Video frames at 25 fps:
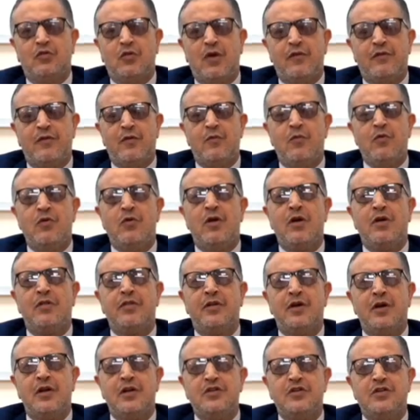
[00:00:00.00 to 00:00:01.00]
We have a
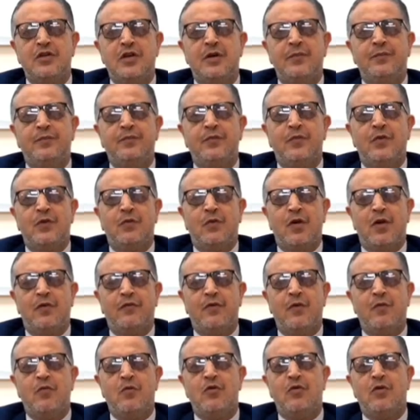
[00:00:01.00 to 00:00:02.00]
monoarthralgia, we
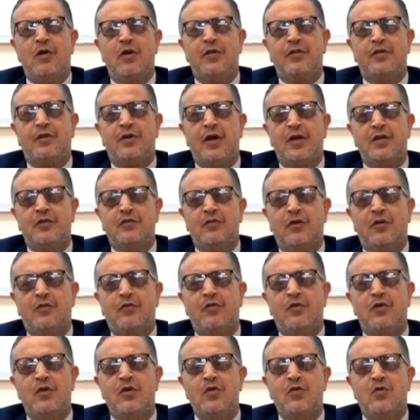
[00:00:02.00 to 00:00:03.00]
have a monoarthritis, we have
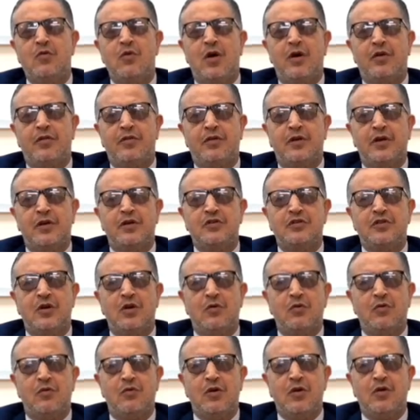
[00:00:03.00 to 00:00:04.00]

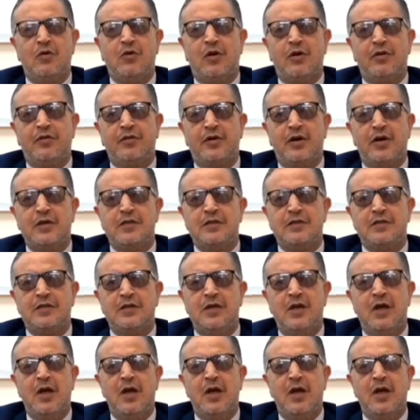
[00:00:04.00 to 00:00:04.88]
oligoarthralgia, oligoarthritis,